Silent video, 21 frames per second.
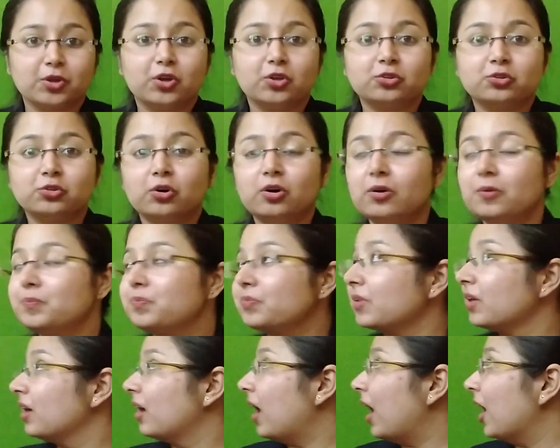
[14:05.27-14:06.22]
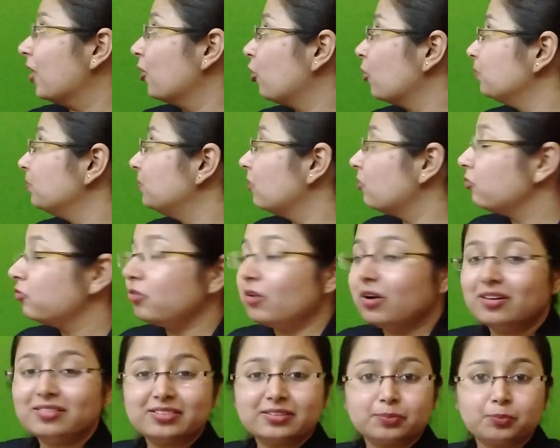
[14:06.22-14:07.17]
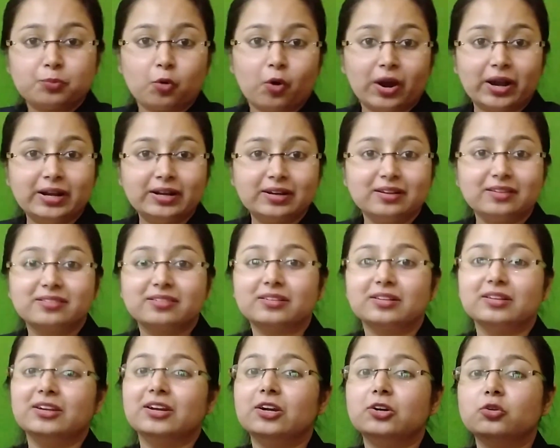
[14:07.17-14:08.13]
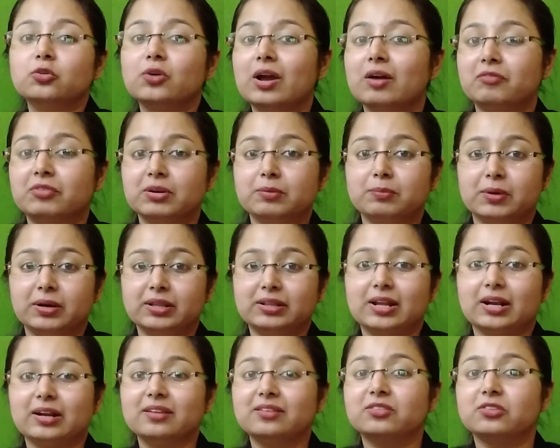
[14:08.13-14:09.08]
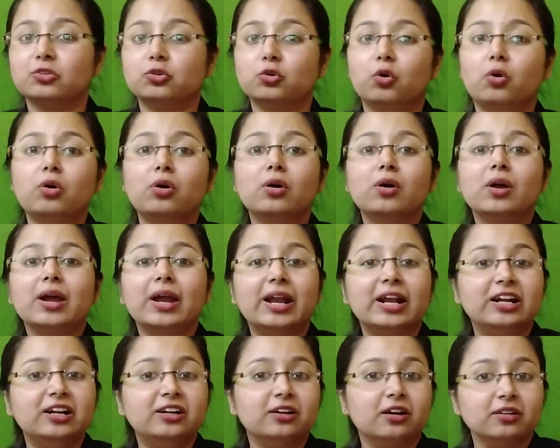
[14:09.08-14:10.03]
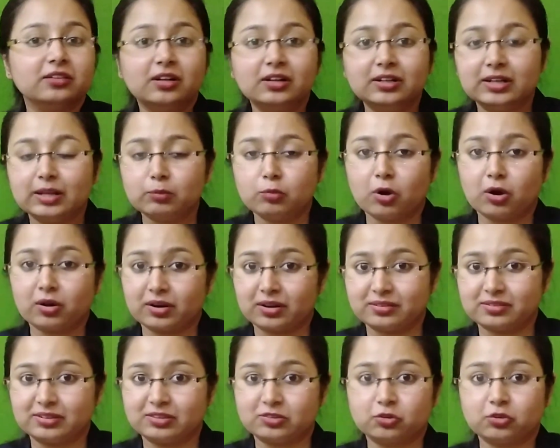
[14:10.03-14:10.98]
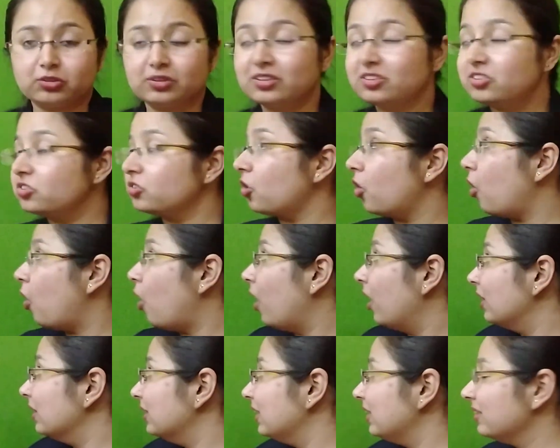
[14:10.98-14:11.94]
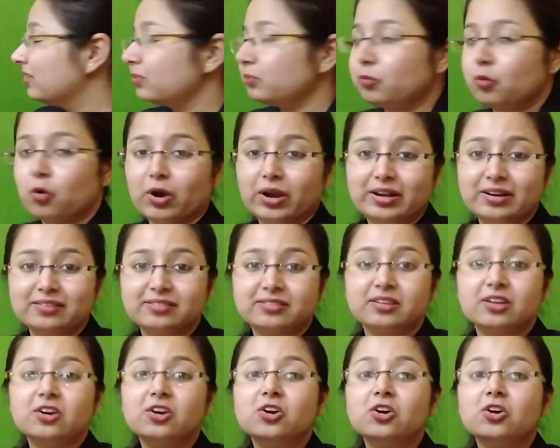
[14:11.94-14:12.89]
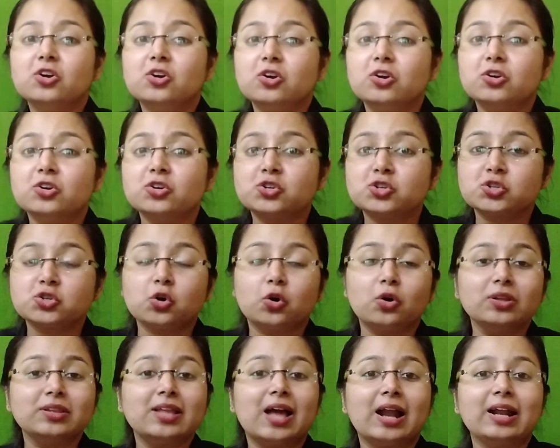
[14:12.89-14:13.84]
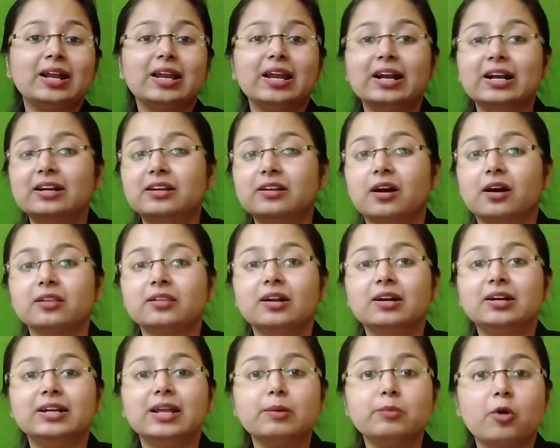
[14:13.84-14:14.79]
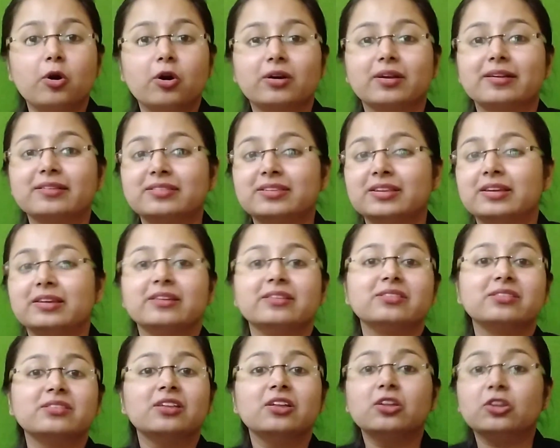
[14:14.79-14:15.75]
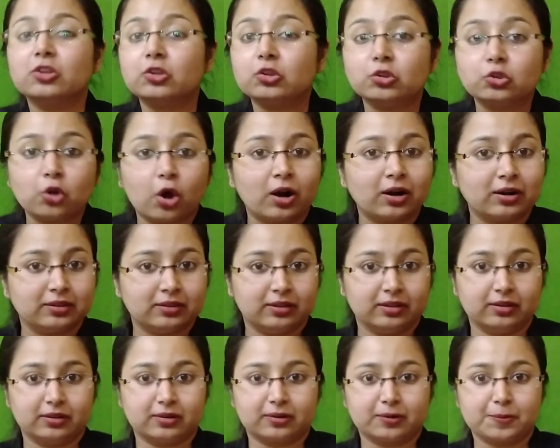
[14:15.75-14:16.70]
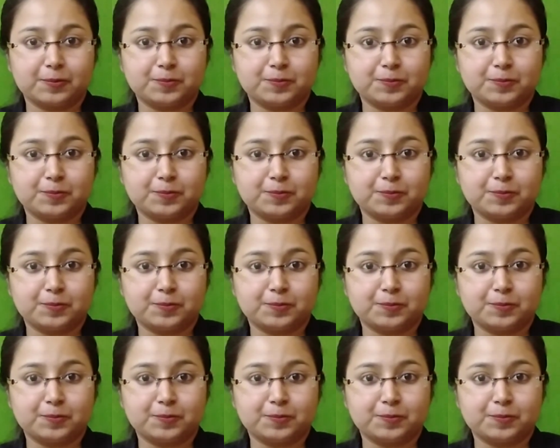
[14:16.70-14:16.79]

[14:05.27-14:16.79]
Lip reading: So, I hope the first point is clear to everybody, that is no internal democracy. So, all these points show that internal democracy is not there.